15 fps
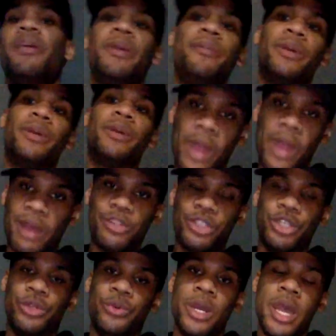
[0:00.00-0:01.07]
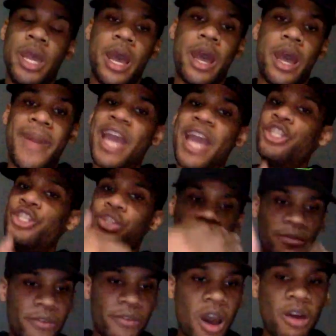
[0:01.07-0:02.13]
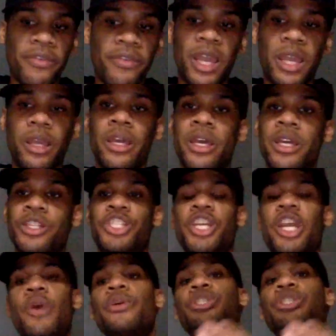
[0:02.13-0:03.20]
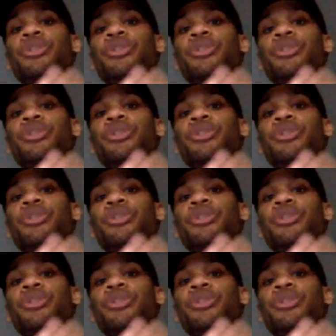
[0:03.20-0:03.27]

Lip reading: people around you. As you're evolving, share what